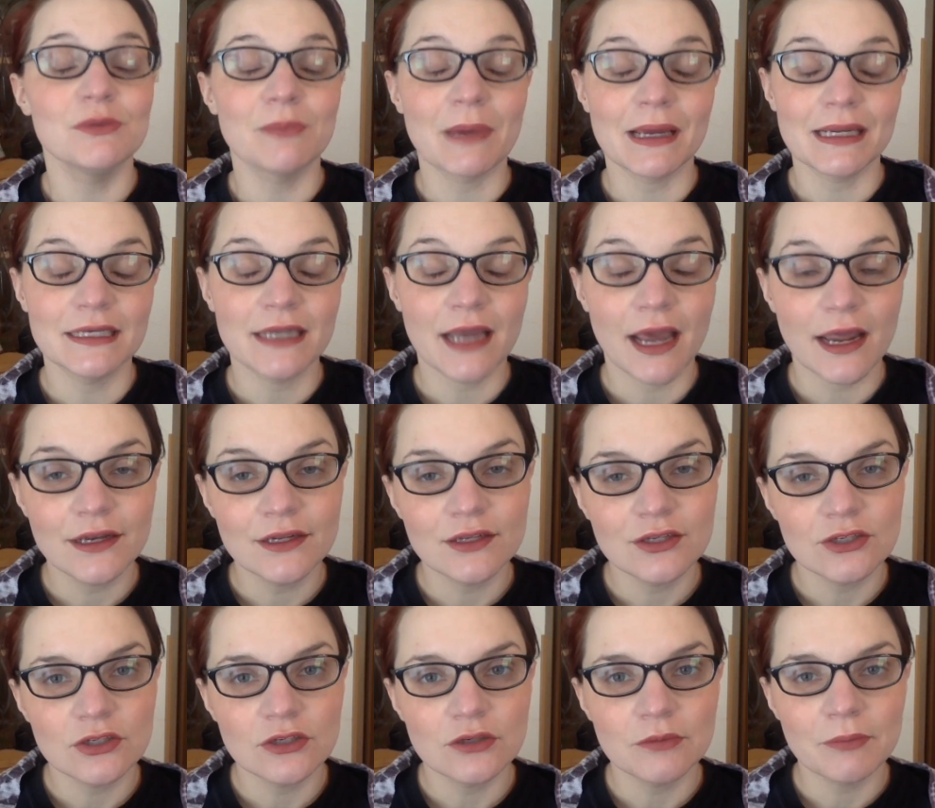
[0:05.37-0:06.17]
to my
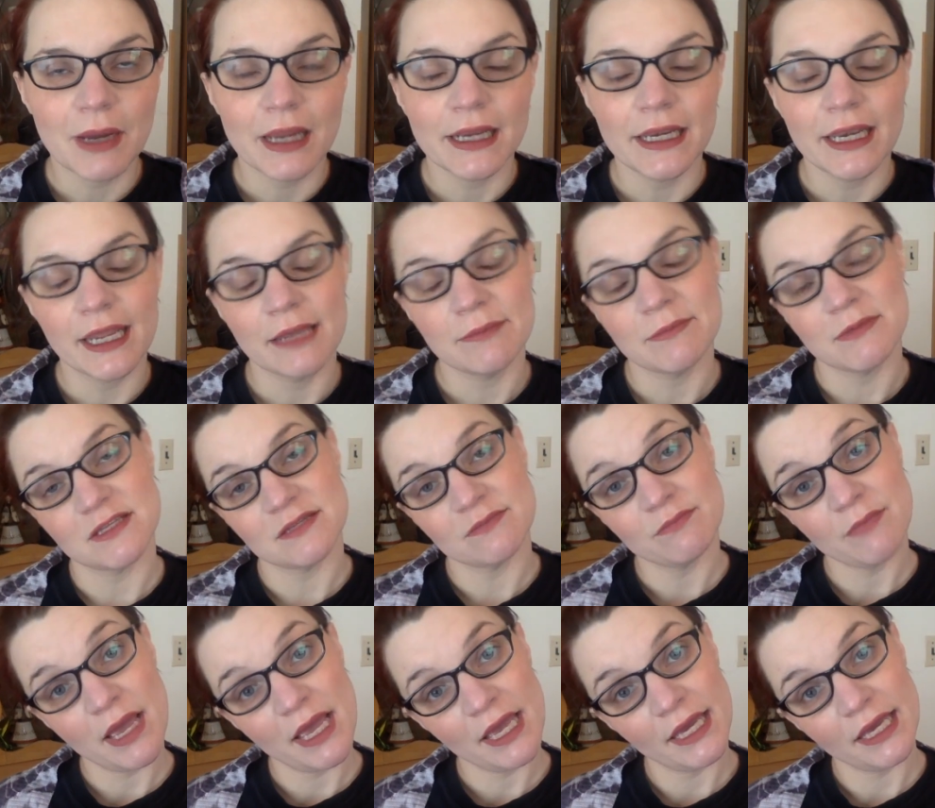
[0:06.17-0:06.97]
dining room. My name is
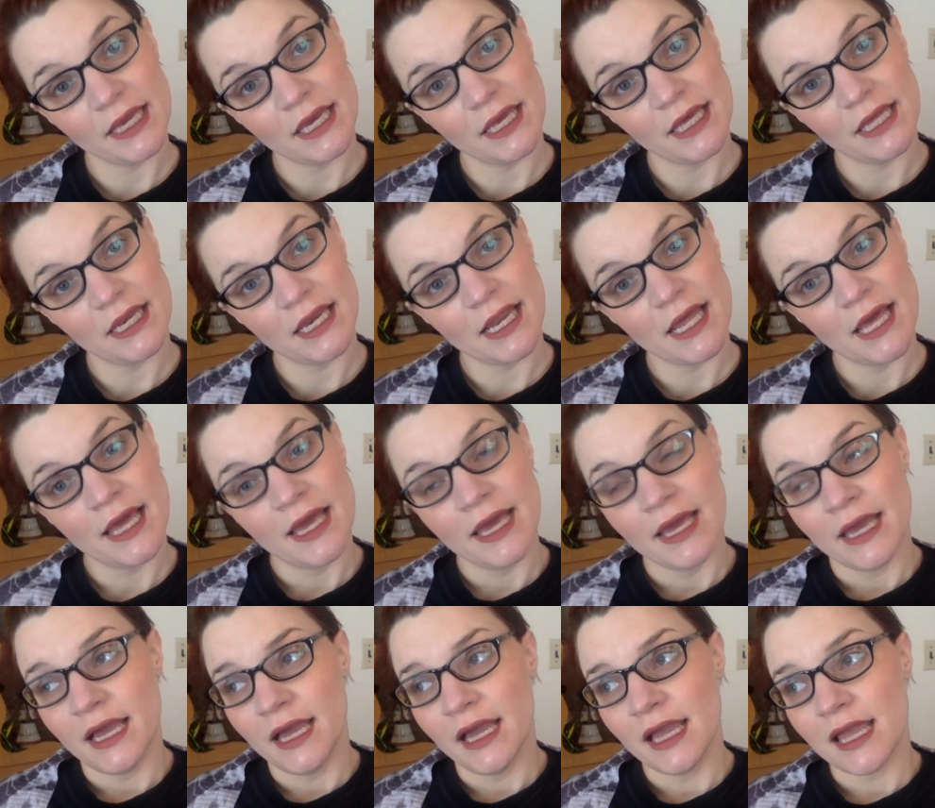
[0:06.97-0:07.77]
Megan,
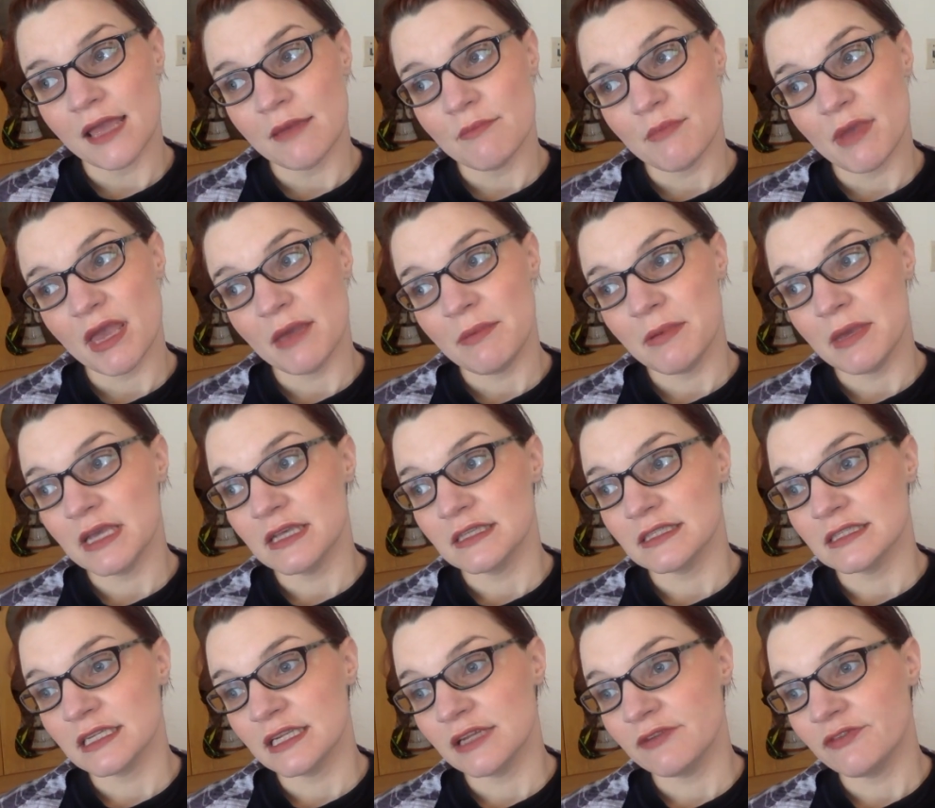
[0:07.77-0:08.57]
and baby
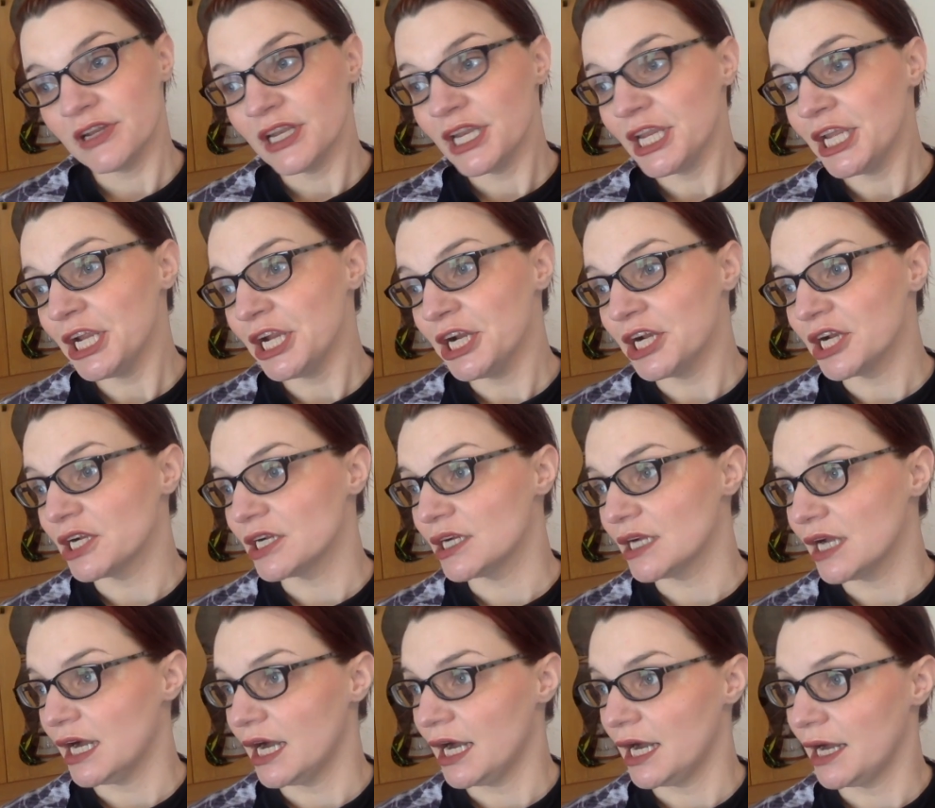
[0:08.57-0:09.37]
isn't even
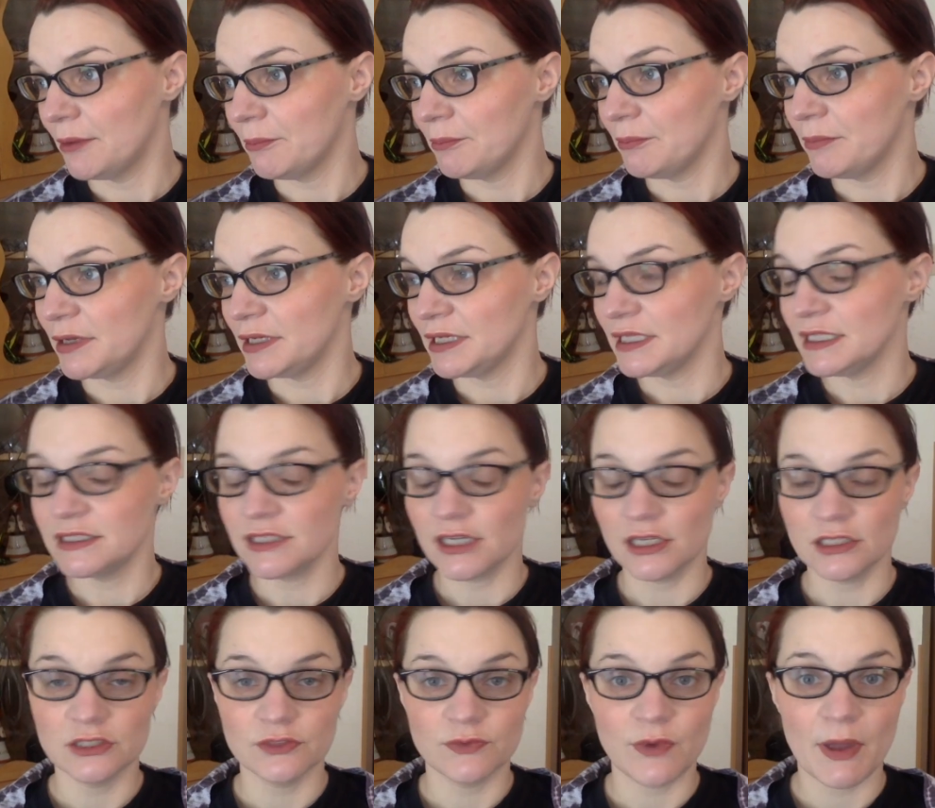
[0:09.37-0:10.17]
here, but he's
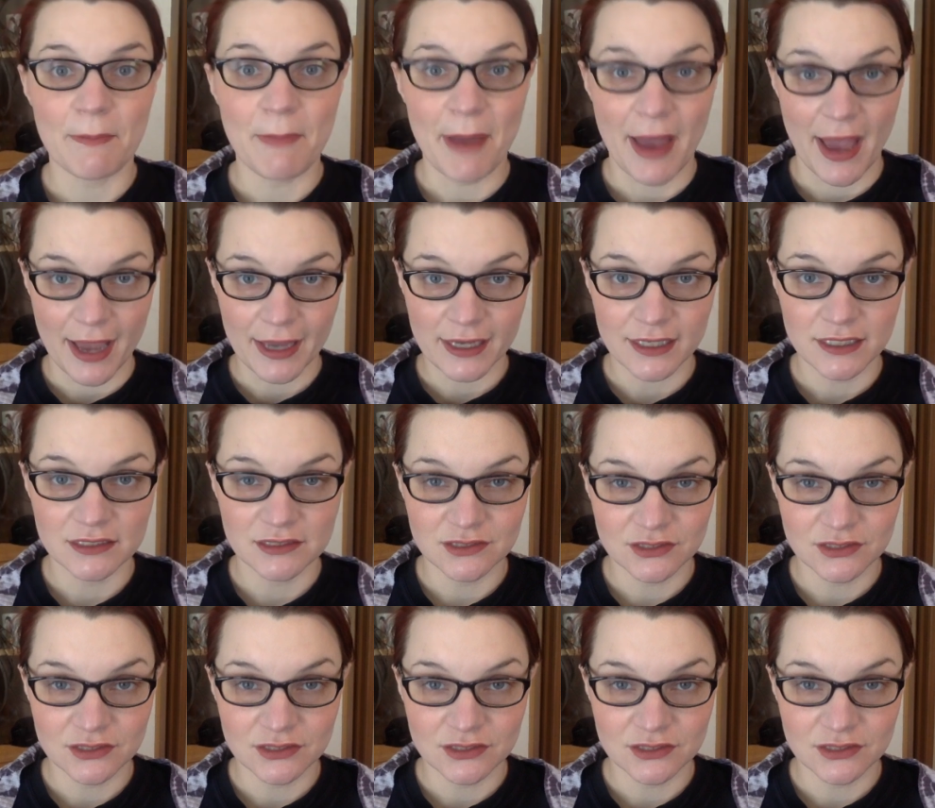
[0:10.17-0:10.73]
on his way back.